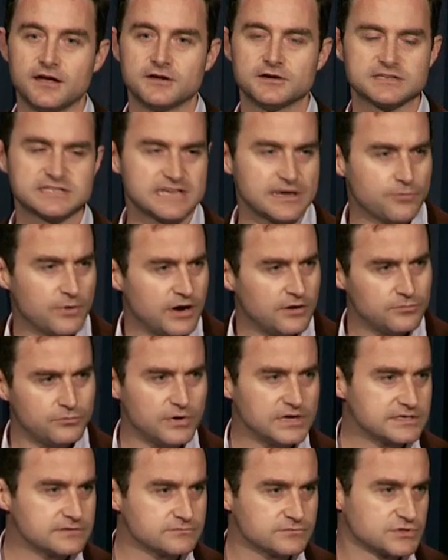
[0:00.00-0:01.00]
you say, well,
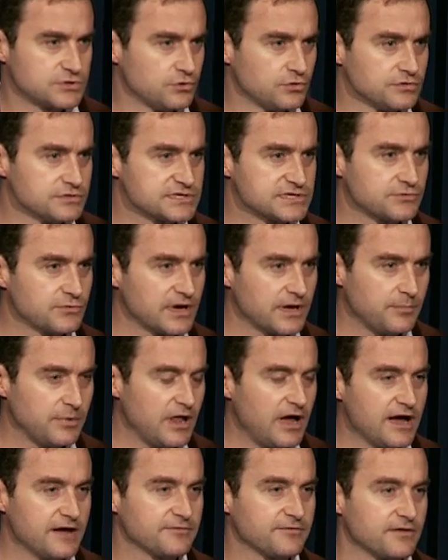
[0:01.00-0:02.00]
what tools do we
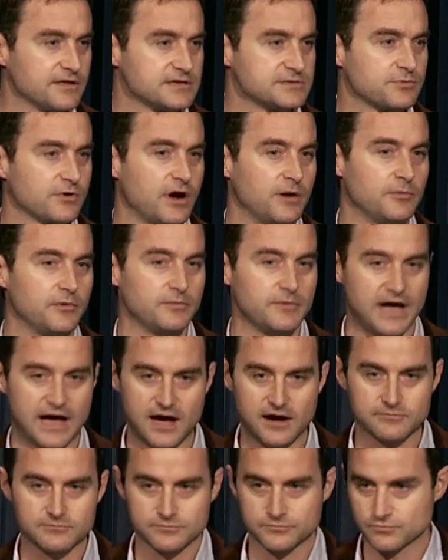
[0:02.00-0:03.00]
apply for this problem?
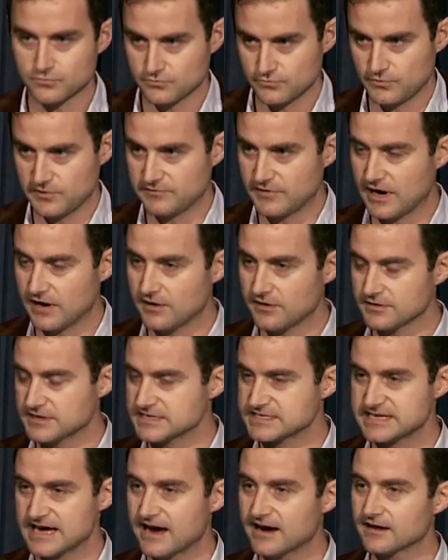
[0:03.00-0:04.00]
We've got all
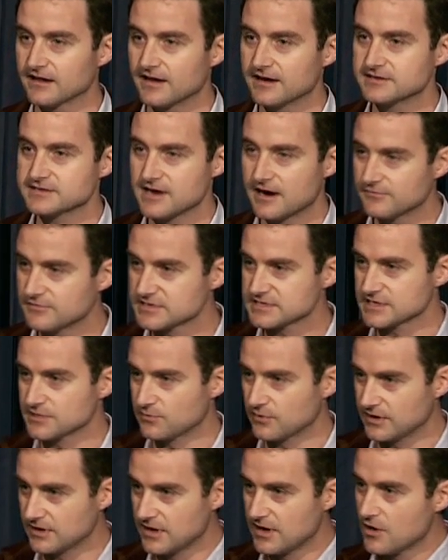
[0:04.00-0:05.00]
these satellites. Obviously,
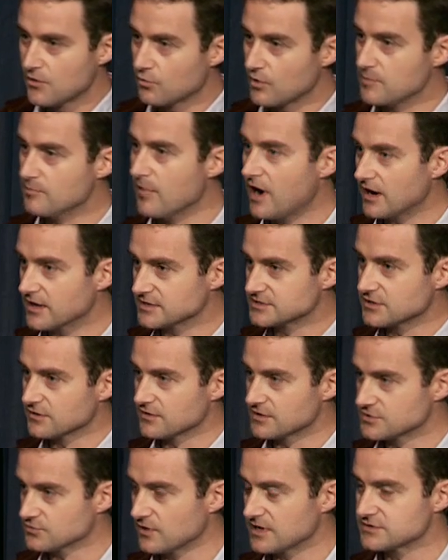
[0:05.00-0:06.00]
we monitor
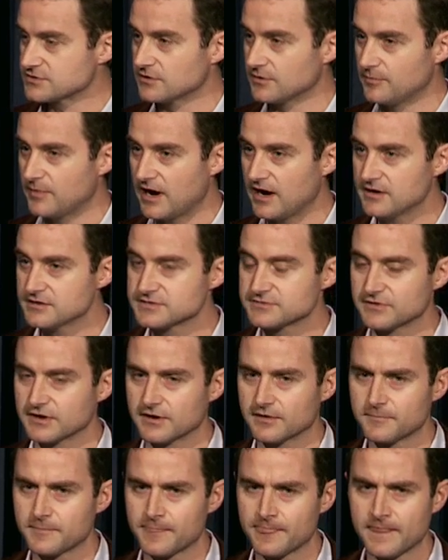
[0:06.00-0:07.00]
the terrestrial
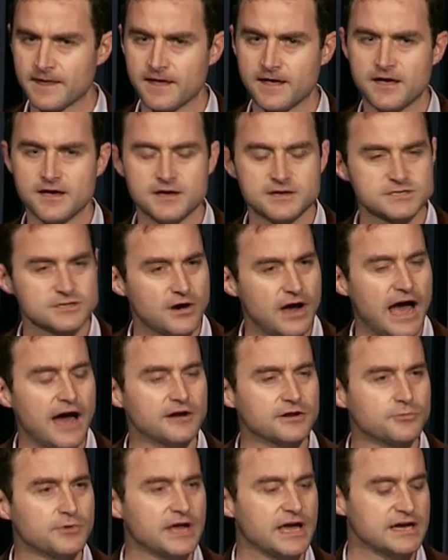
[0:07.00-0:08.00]
biosphere. So how
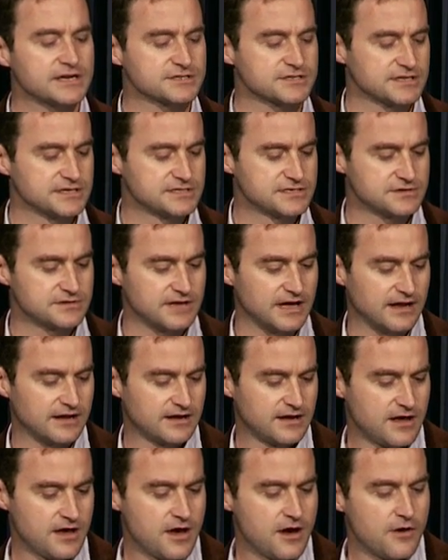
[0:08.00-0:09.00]
do we actually do that?
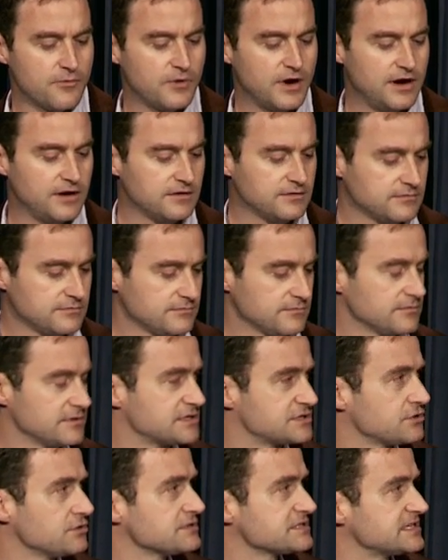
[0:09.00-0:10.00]
Well, the
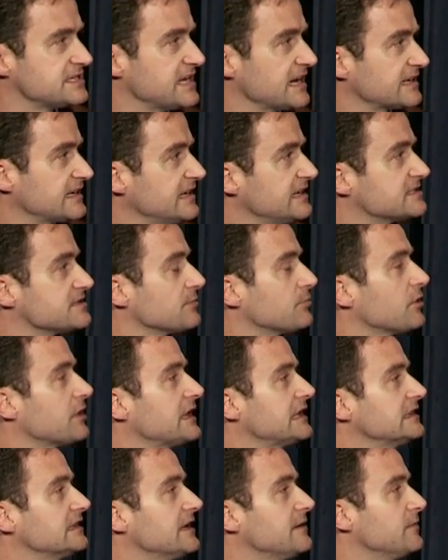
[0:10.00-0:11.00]
tools and techniques are
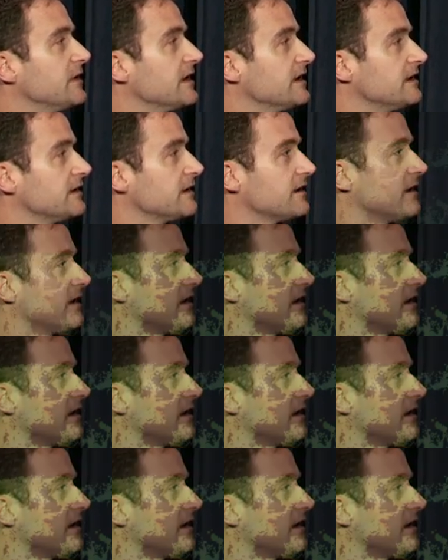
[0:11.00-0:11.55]
pretty limited.